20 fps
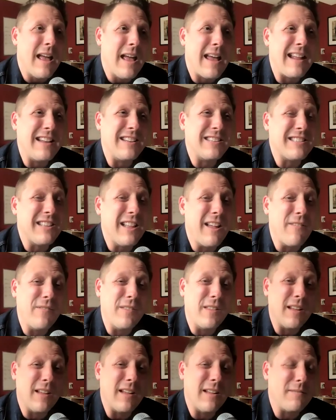and i just love
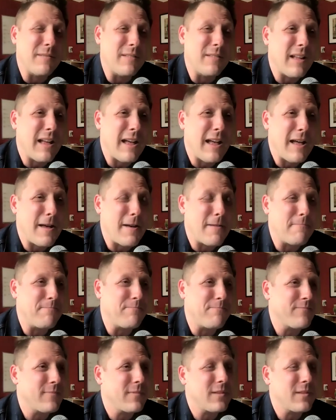the um